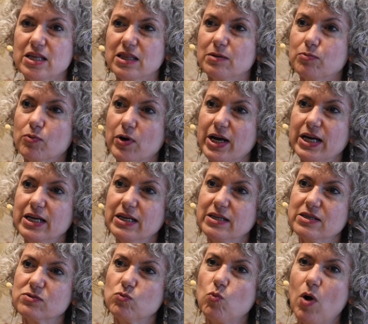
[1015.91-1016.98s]
the brain
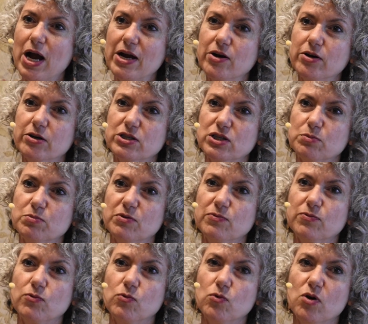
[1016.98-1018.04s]
is wired to
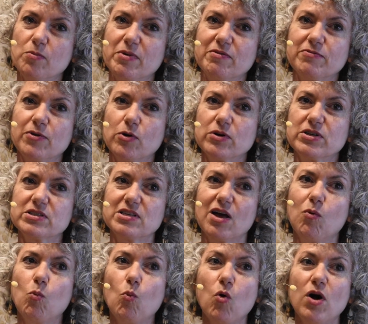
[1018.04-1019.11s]
perform and focus
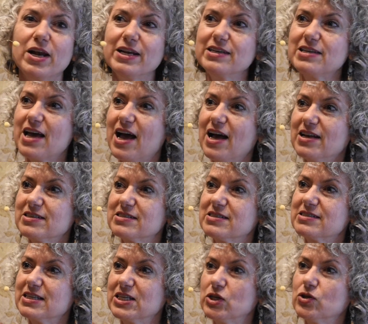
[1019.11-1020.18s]
on one
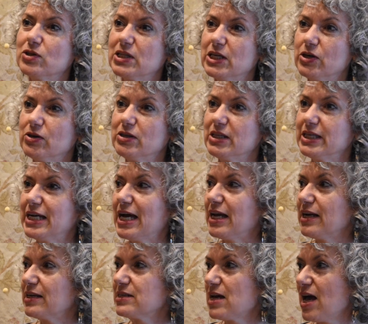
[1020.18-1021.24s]
task singularly at a